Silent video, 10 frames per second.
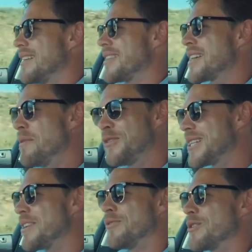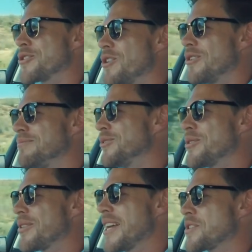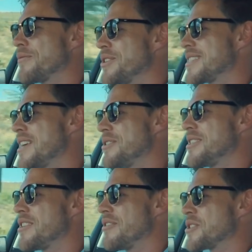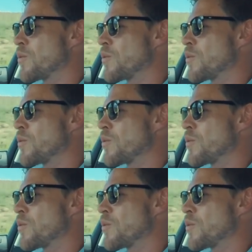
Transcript: The comfort levels are not that of the 7 Series,